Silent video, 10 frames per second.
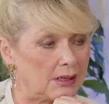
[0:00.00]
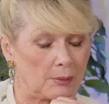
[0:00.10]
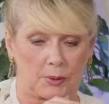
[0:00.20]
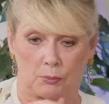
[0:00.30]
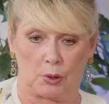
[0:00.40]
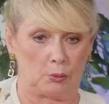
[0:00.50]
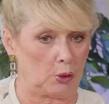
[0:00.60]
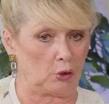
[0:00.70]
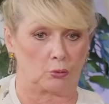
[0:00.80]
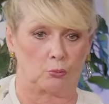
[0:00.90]
I mean, we,
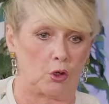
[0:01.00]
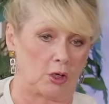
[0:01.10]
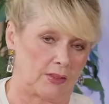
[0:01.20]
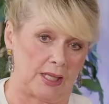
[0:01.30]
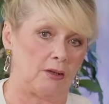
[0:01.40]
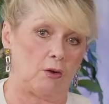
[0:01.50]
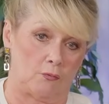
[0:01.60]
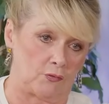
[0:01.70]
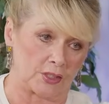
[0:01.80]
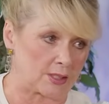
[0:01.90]
we couldn't work then,
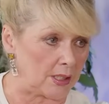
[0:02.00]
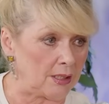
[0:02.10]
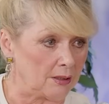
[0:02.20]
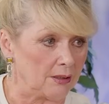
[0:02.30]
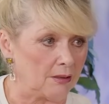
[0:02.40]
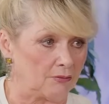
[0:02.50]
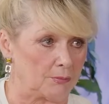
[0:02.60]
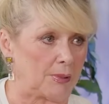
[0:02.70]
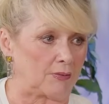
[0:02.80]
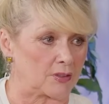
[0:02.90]
obviously for
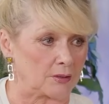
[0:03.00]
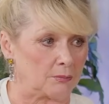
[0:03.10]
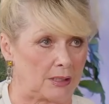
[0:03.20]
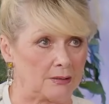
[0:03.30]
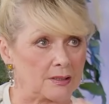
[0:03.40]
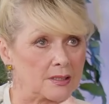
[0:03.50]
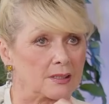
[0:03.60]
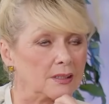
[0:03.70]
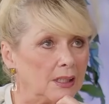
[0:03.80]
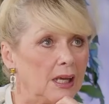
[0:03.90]
months and months.
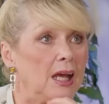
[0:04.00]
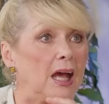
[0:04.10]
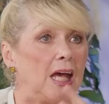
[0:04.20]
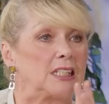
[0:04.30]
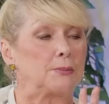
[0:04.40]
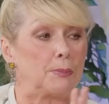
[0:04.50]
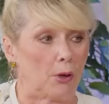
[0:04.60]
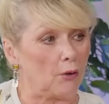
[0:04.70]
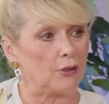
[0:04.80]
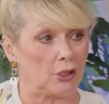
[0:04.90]
And to be
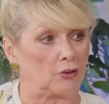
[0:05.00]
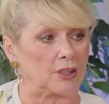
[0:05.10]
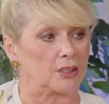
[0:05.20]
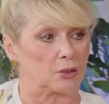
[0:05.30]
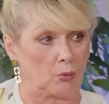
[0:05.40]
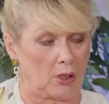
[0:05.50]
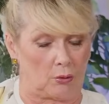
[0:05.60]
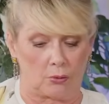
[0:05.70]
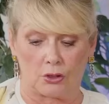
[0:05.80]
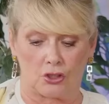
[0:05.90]
perfectly honest as
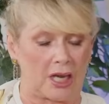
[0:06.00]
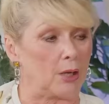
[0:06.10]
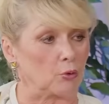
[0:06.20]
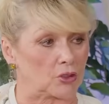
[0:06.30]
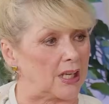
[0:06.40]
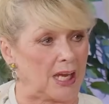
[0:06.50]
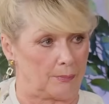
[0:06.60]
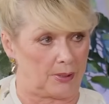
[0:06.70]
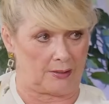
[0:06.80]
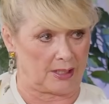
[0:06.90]
well, Jay wasn't
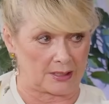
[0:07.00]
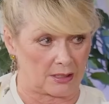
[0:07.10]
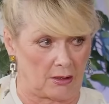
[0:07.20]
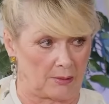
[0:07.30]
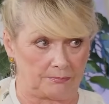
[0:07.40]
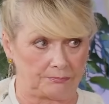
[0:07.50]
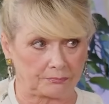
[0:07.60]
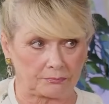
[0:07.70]
happy at that time.